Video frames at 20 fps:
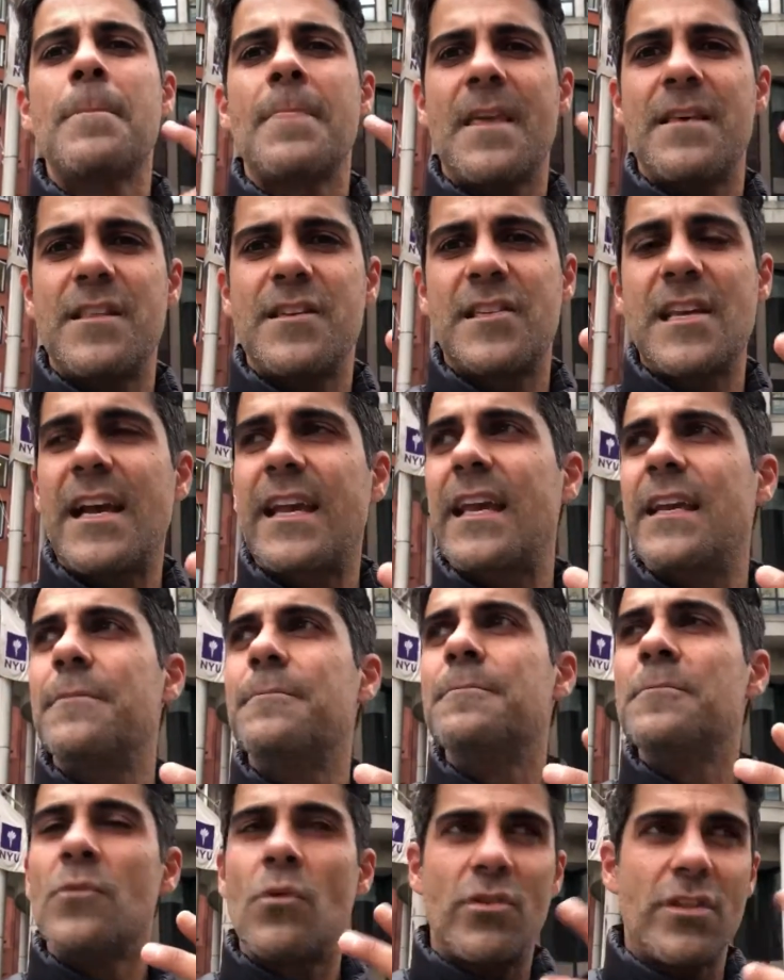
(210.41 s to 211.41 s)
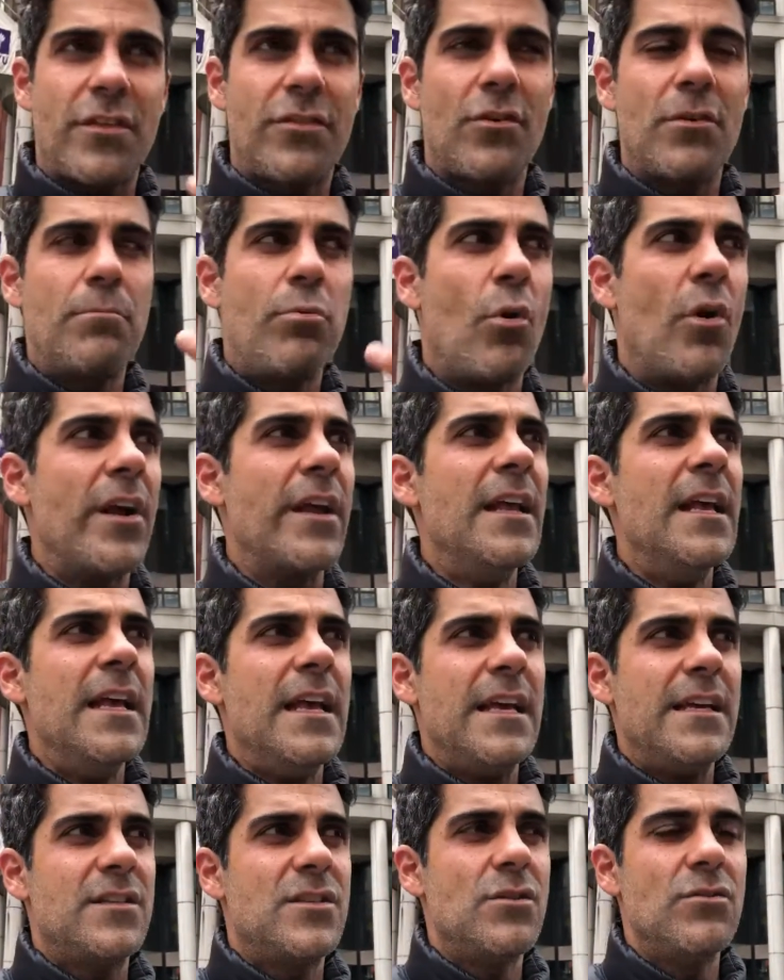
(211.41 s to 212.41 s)
And the second or the third point
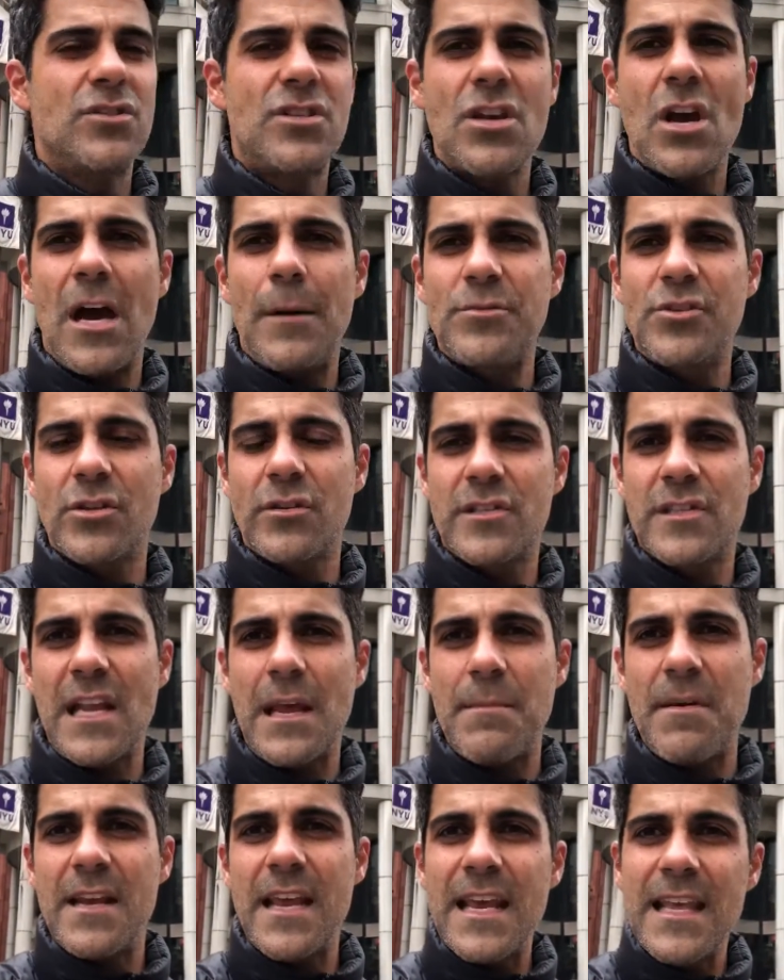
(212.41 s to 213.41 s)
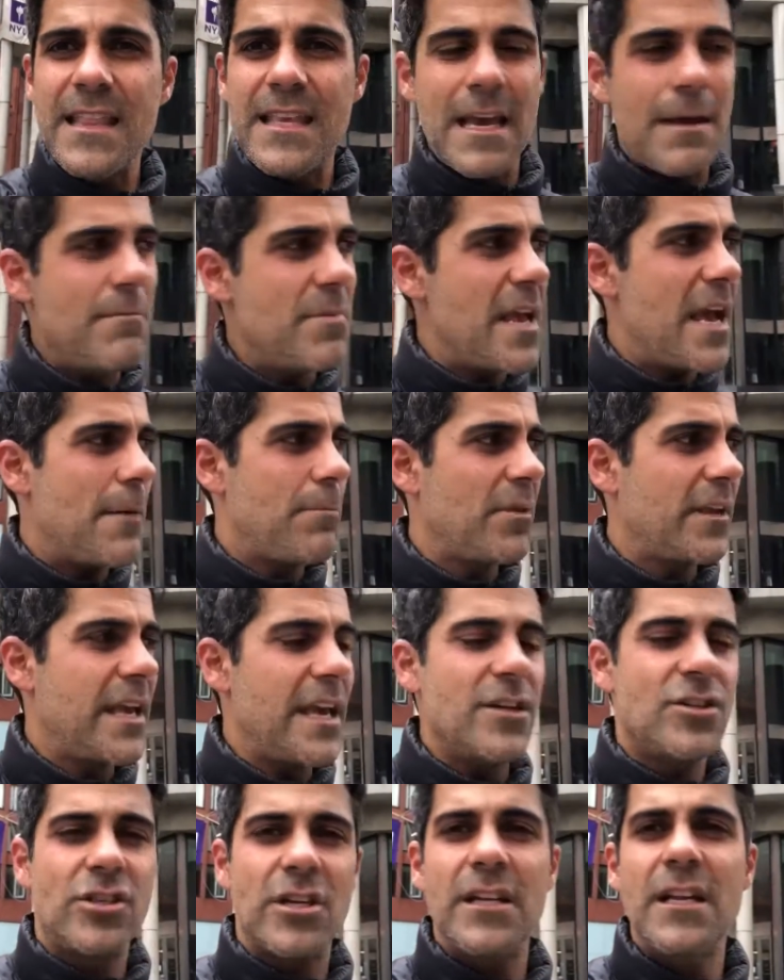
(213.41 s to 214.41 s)
is use the optional statement in the MBA
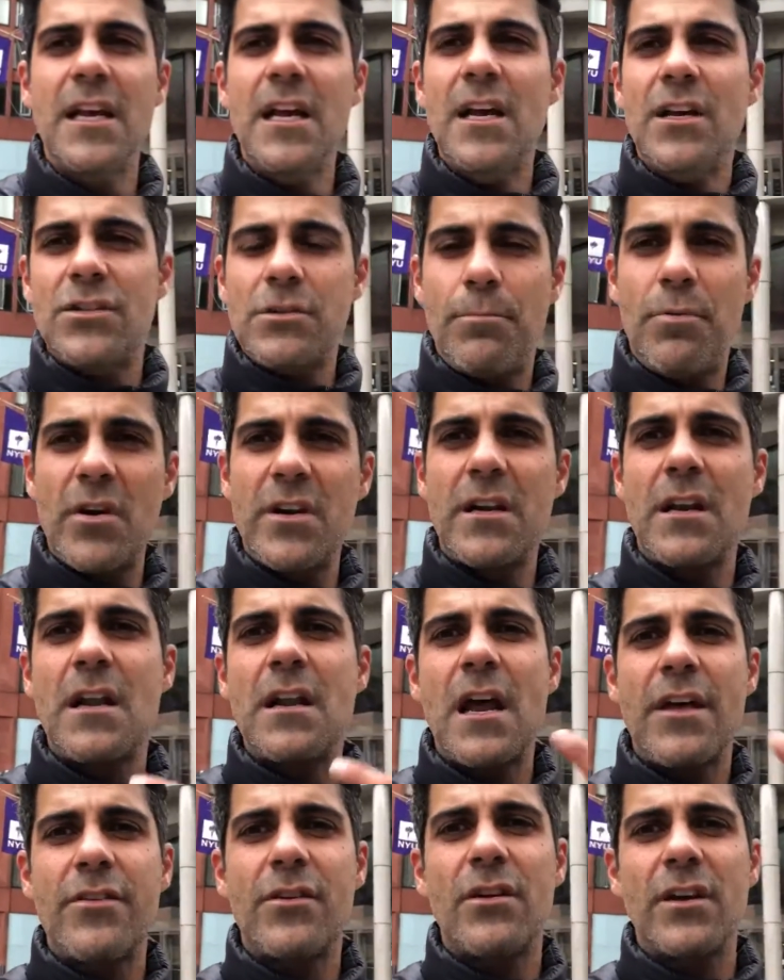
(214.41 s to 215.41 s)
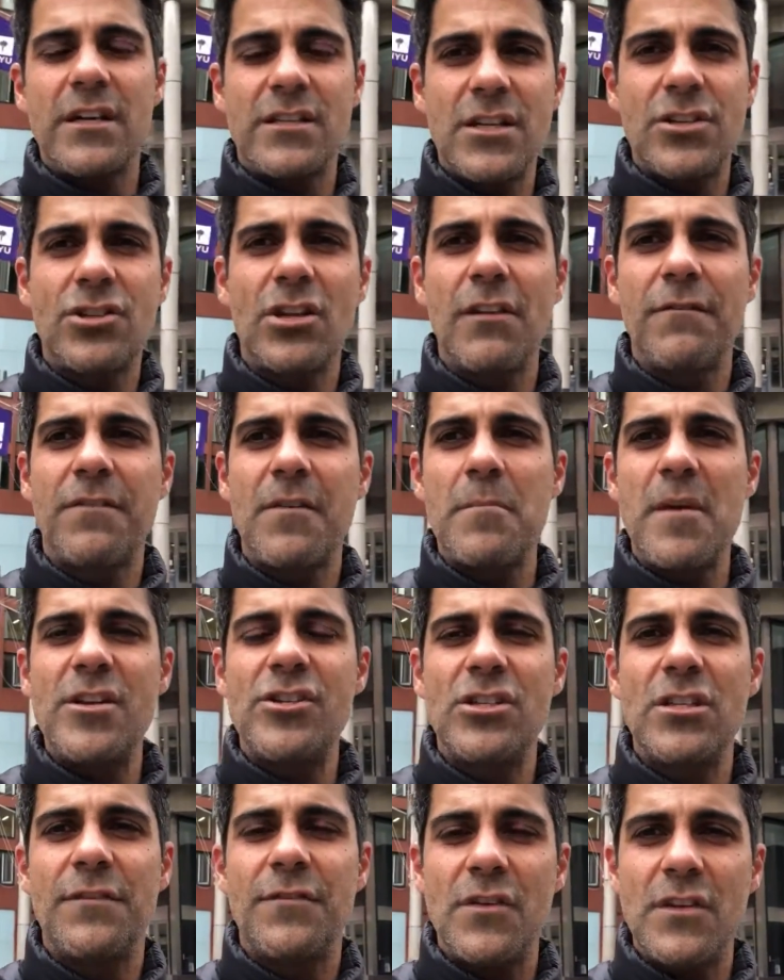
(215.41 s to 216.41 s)
application to put in another additional
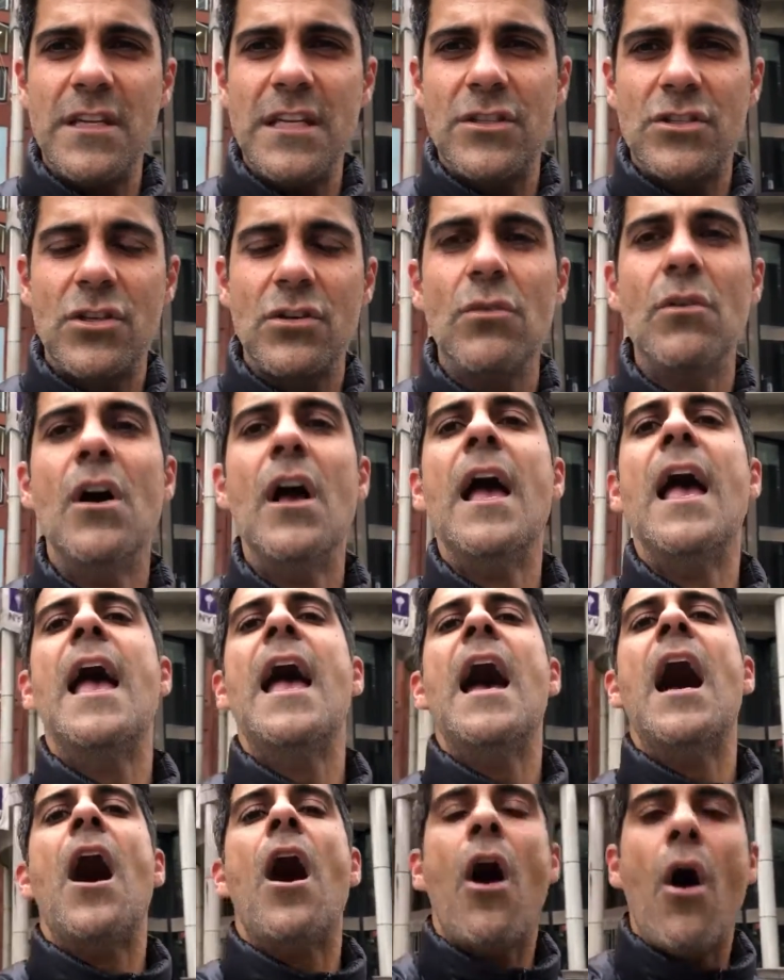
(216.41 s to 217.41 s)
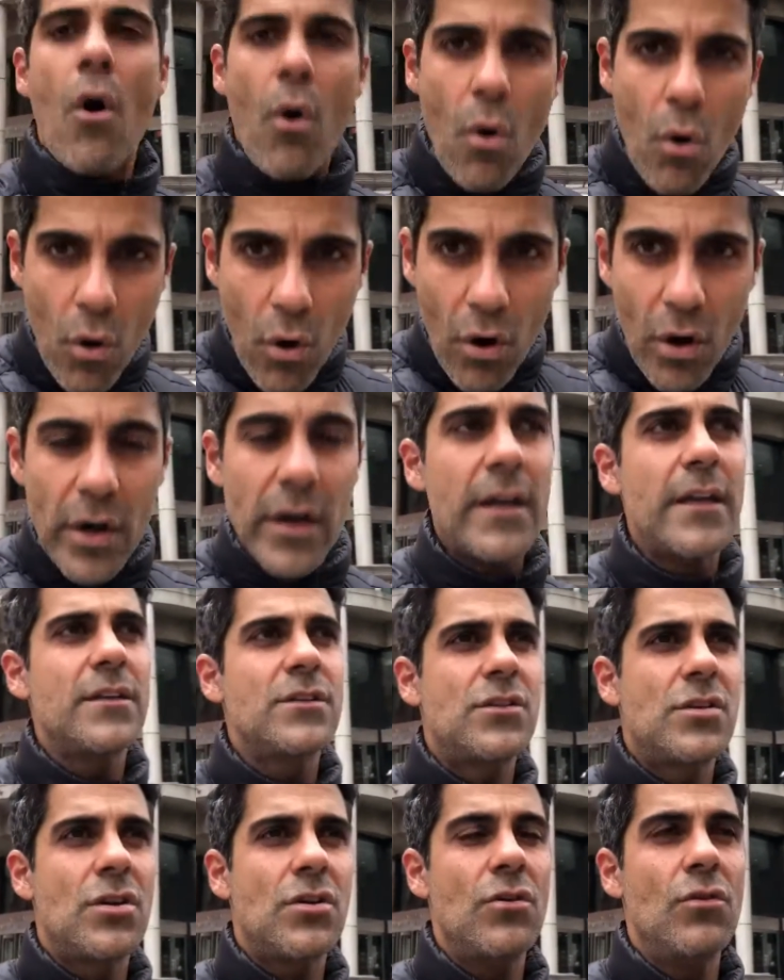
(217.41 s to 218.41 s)
information if you need to, or
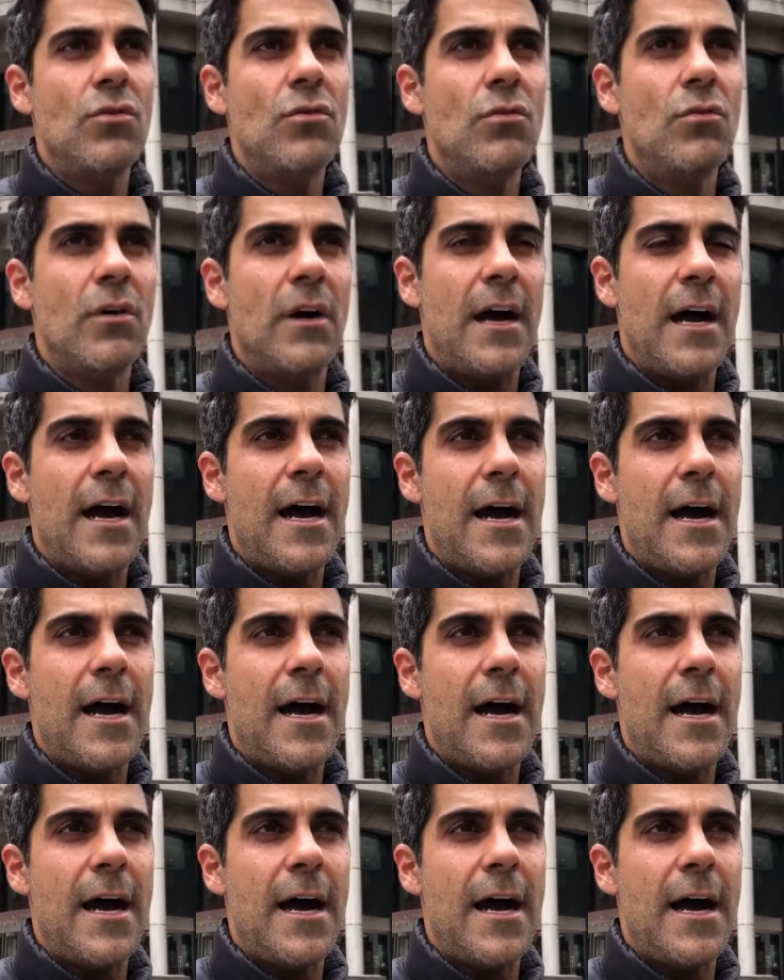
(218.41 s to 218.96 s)
to